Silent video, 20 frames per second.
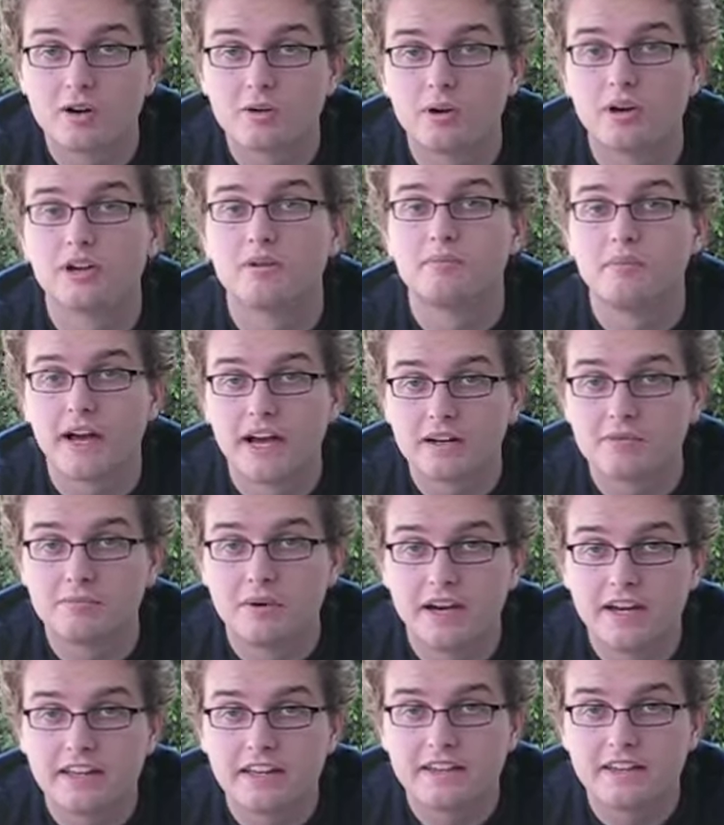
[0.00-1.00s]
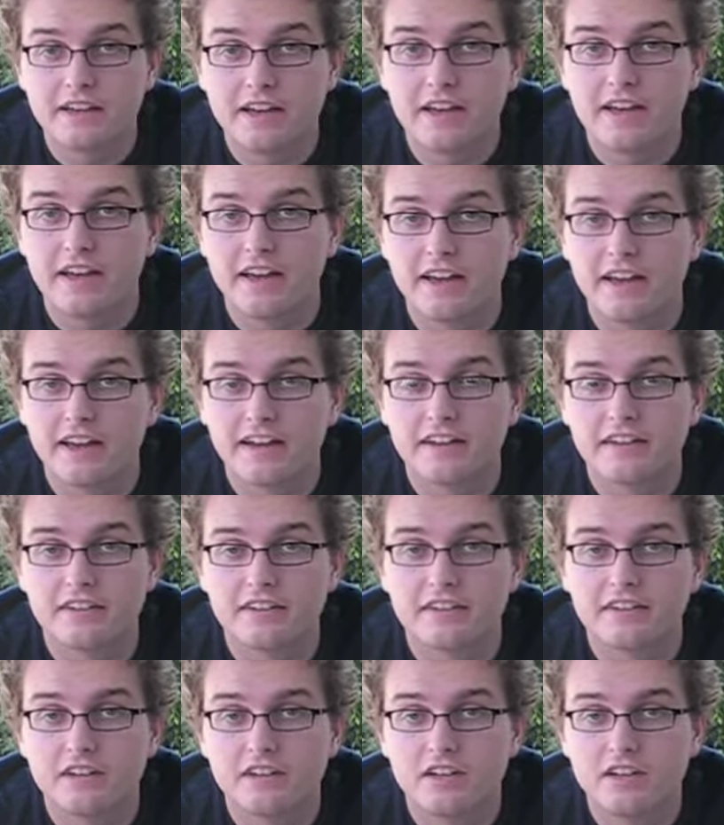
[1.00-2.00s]
Welcome back, Mike, and
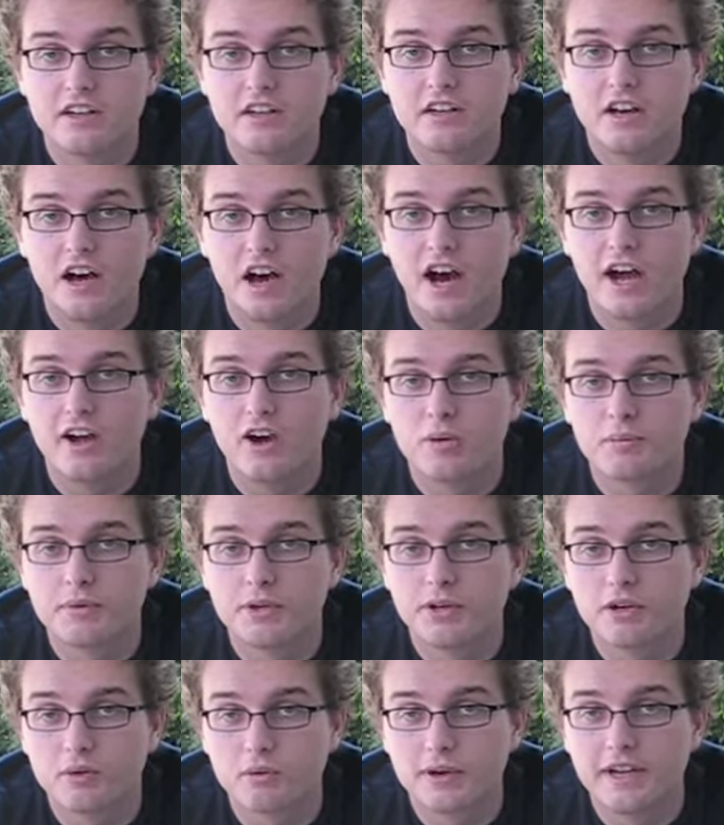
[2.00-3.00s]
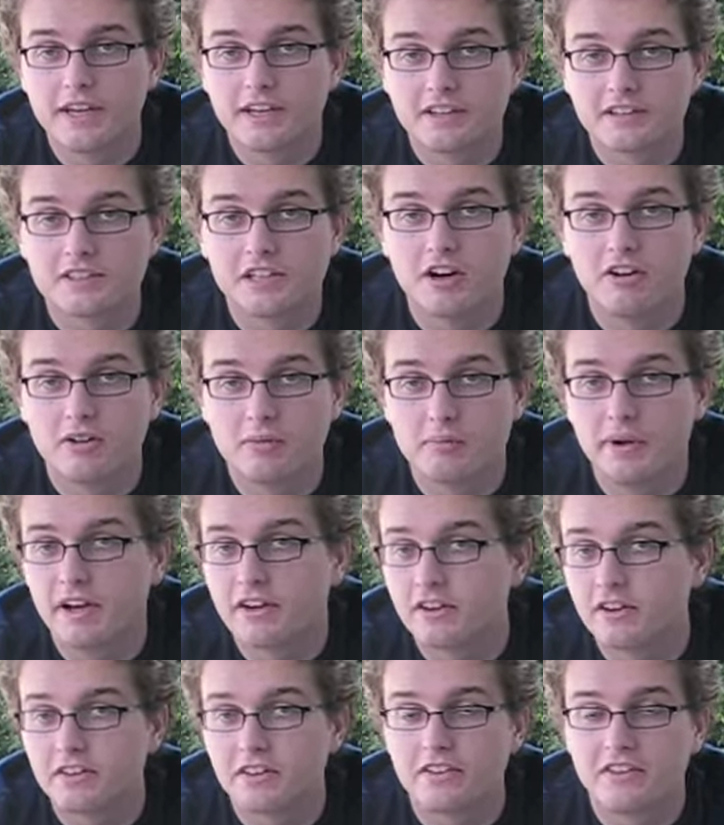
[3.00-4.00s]
I hope your week is going
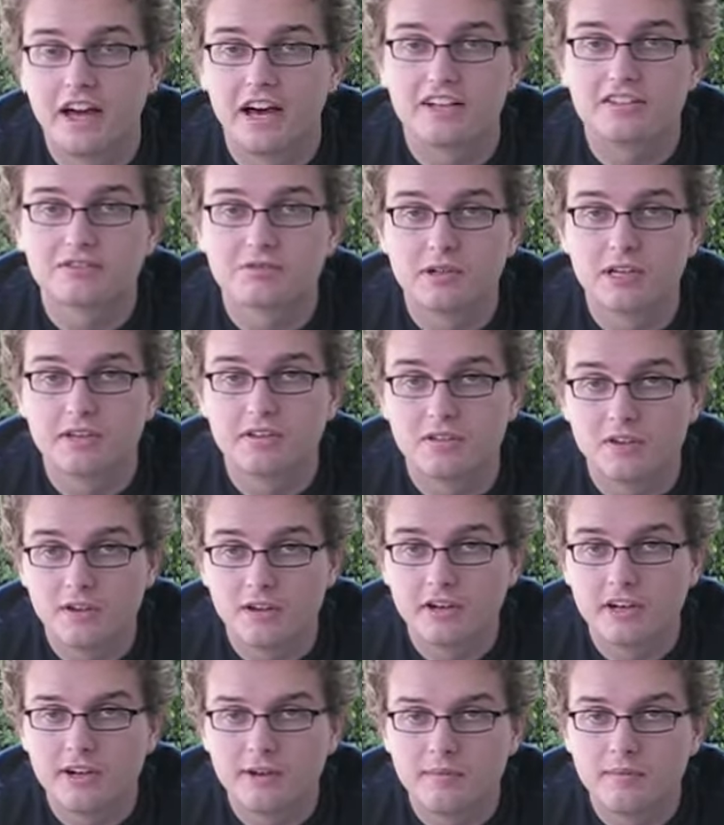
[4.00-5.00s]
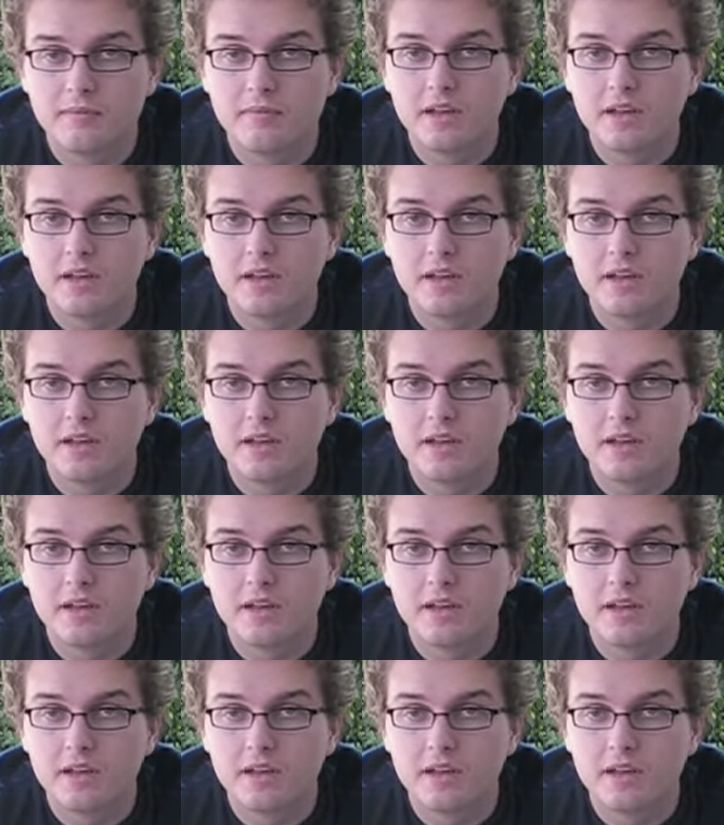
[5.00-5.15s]
better than last week, Laura.